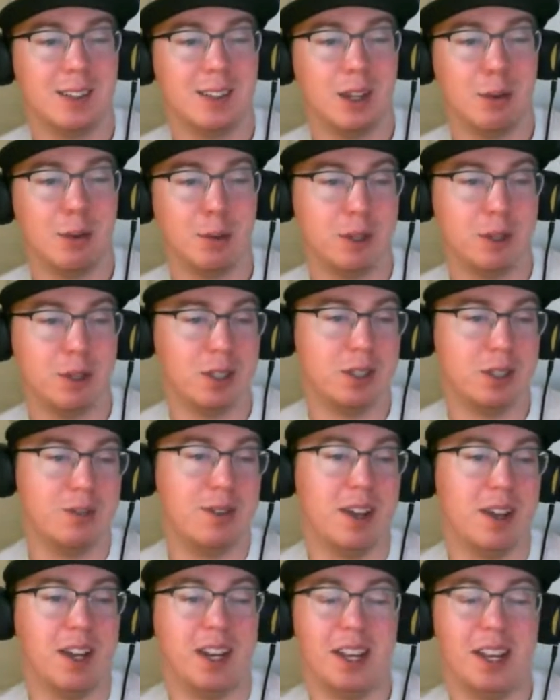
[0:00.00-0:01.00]
going to be just
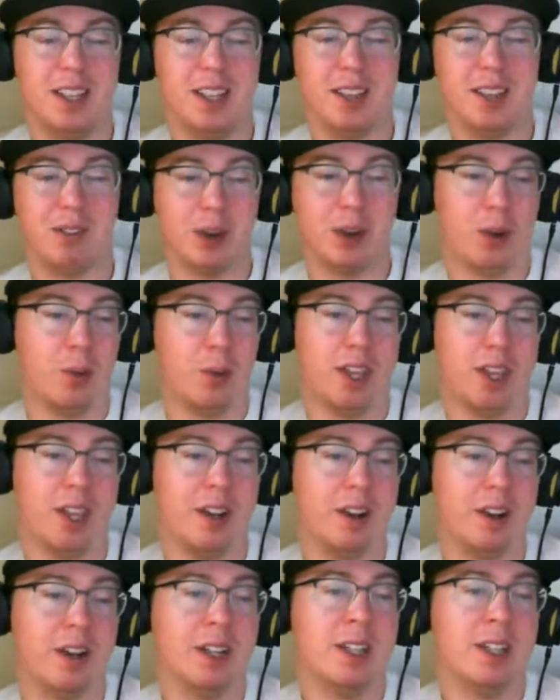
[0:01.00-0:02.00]
fine, and he's having a great
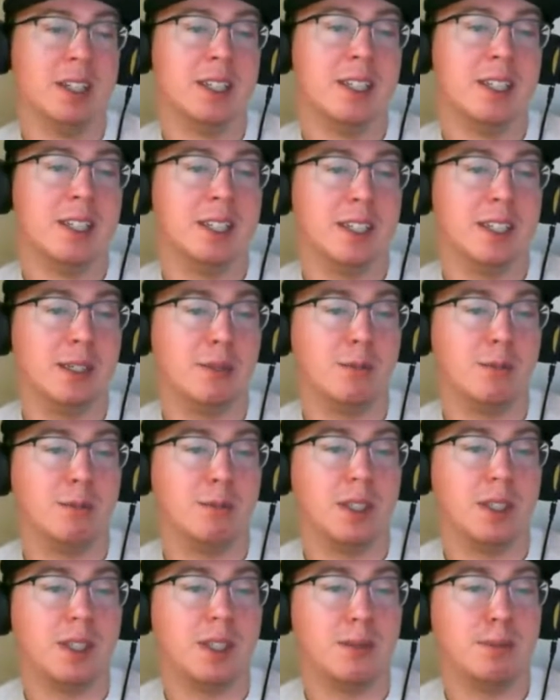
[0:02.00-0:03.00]
year.
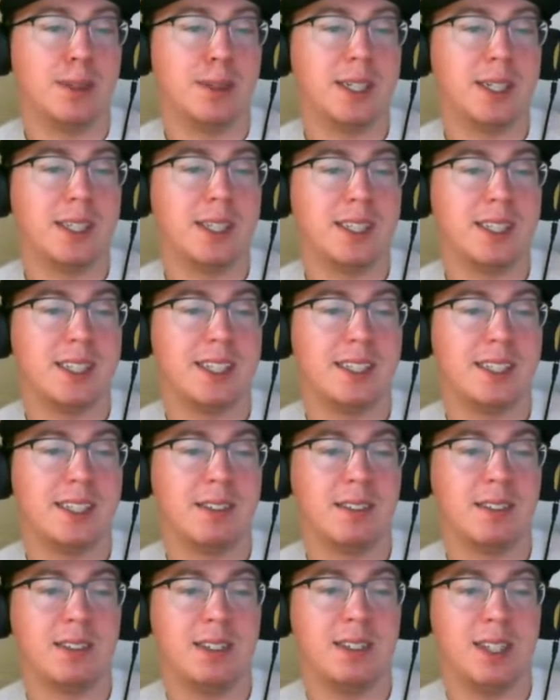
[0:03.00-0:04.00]
And then my
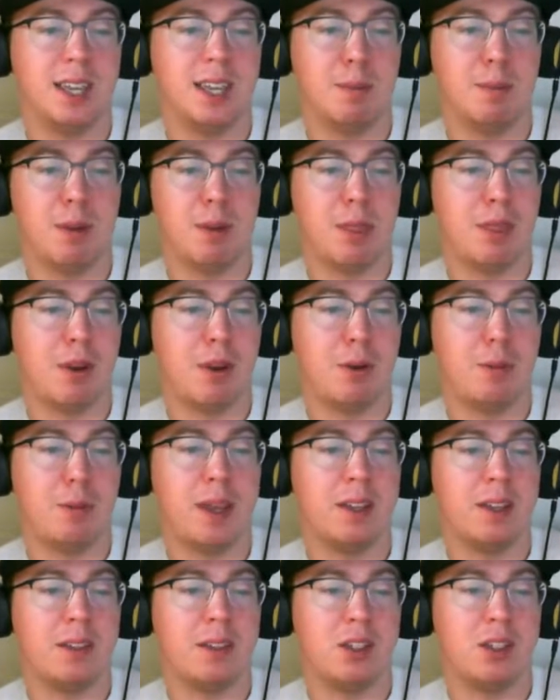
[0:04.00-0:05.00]
last name at third
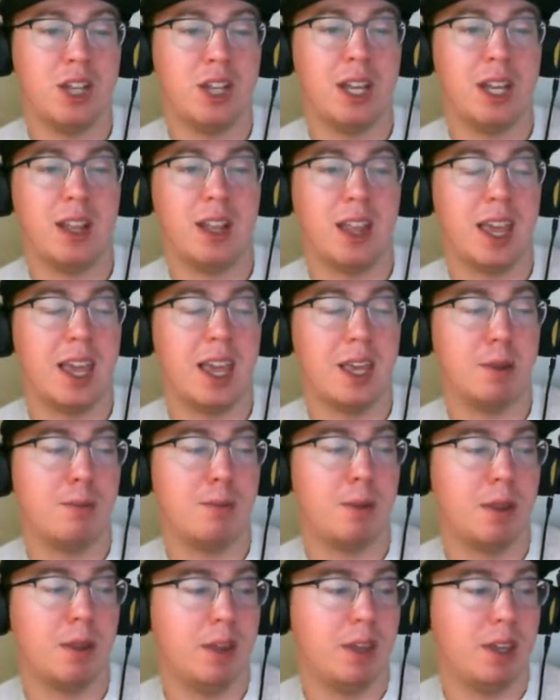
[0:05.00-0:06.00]
base, Jake
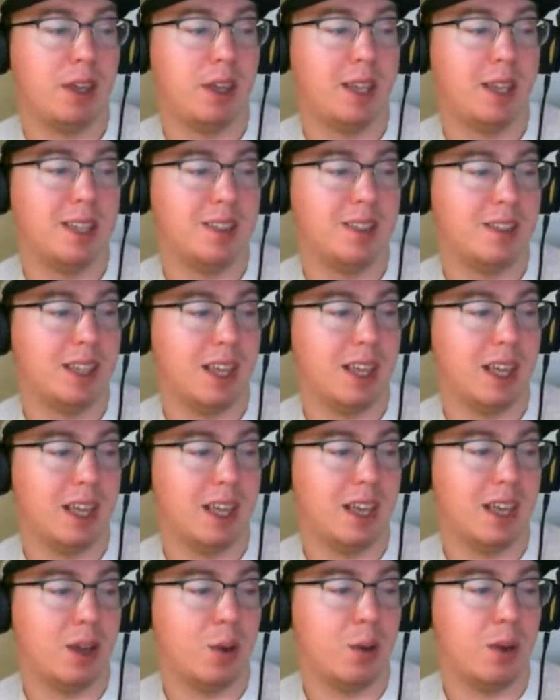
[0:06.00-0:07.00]
Lamb, is
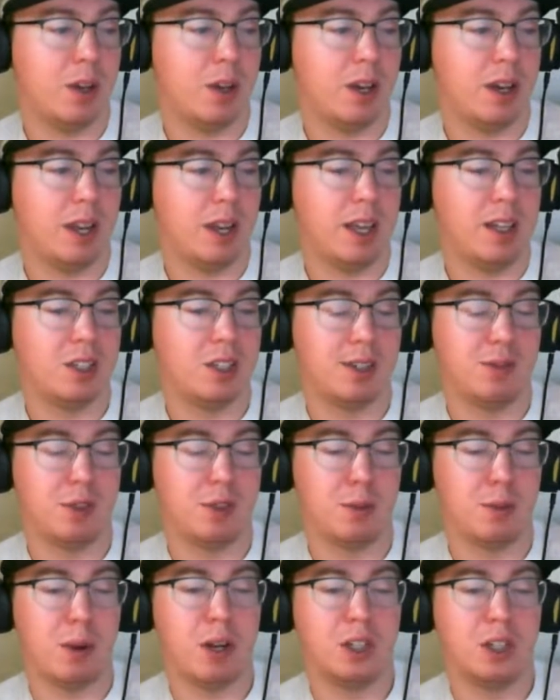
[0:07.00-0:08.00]
getting Jeff
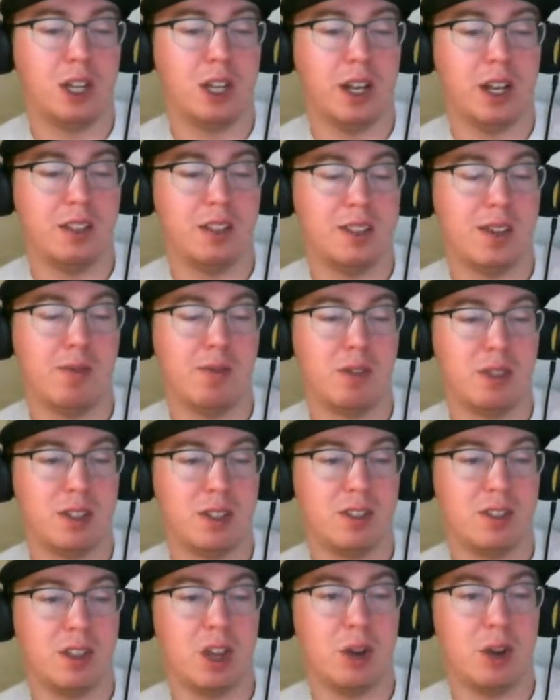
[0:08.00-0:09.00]
Samardzija, and it's San
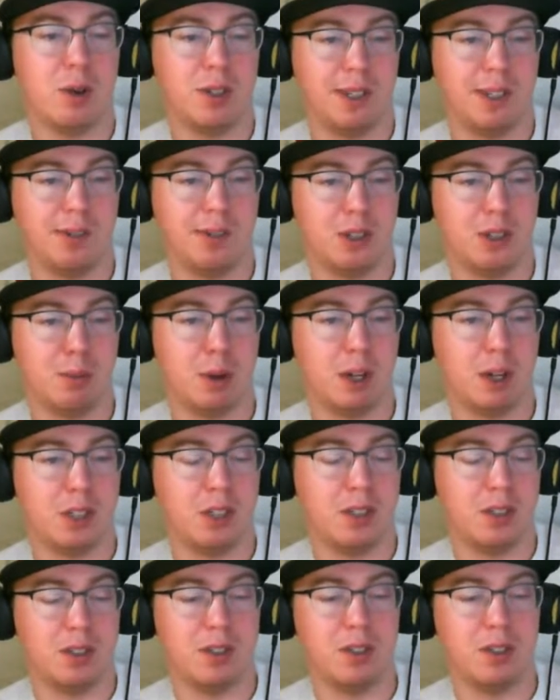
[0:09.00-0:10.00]
Francisco, and Jeff
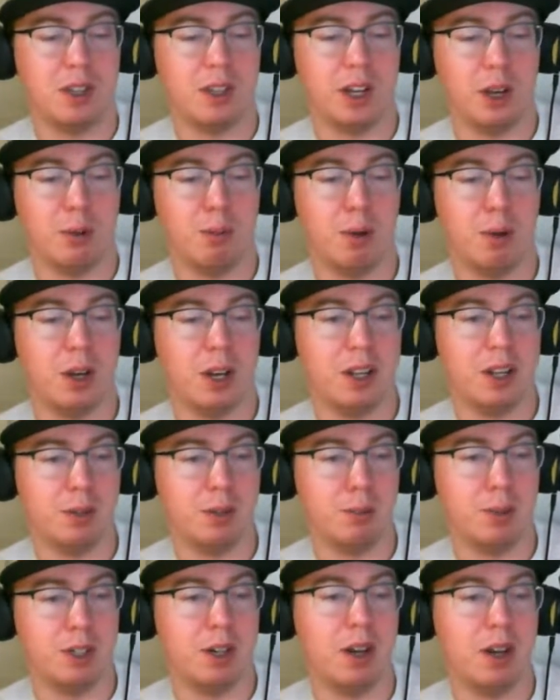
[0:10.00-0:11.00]
Samardzija's a pretty
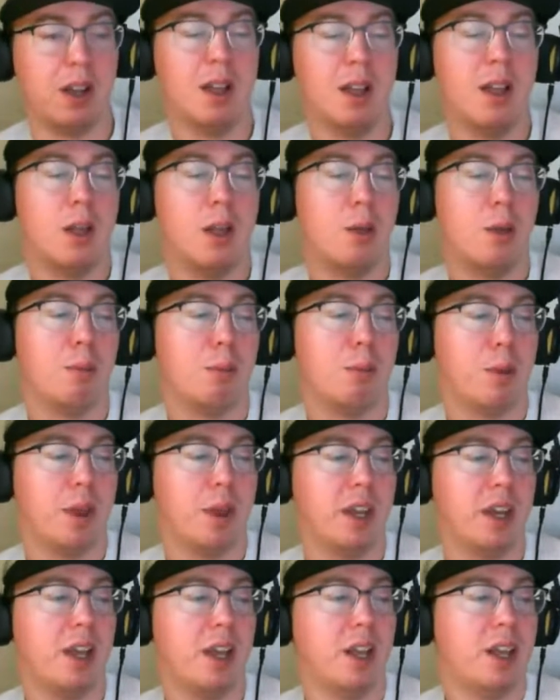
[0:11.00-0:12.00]
decent pitcher.
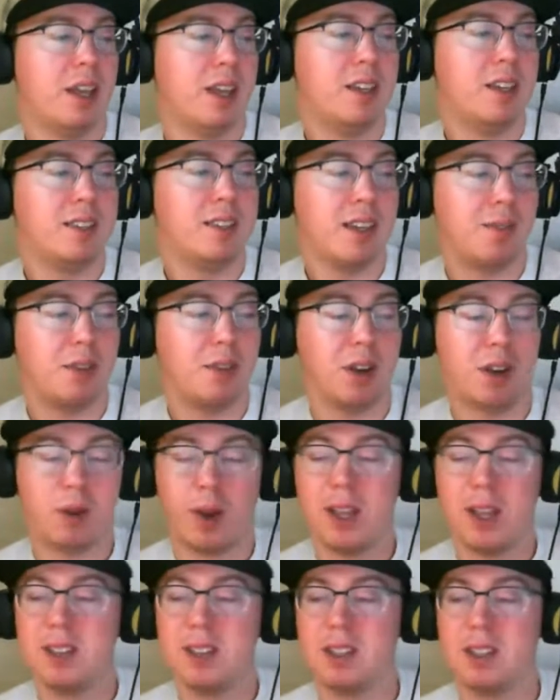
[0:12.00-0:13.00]
But he's having a
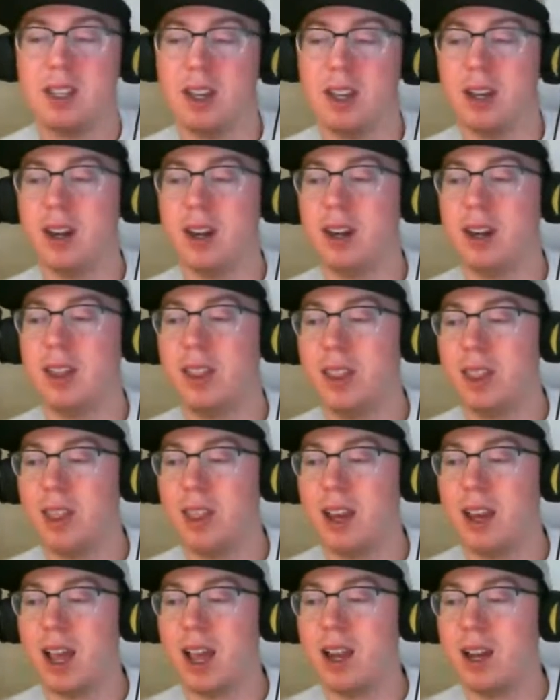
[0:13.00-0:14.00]
crazy year.
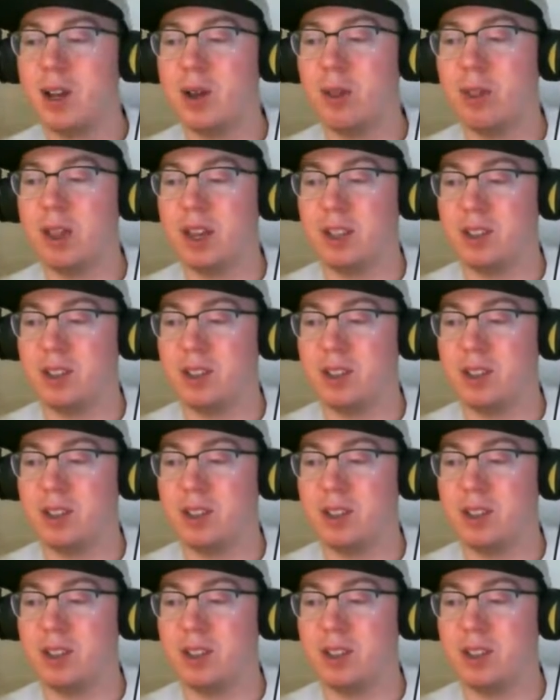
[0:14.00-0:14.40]
I know that he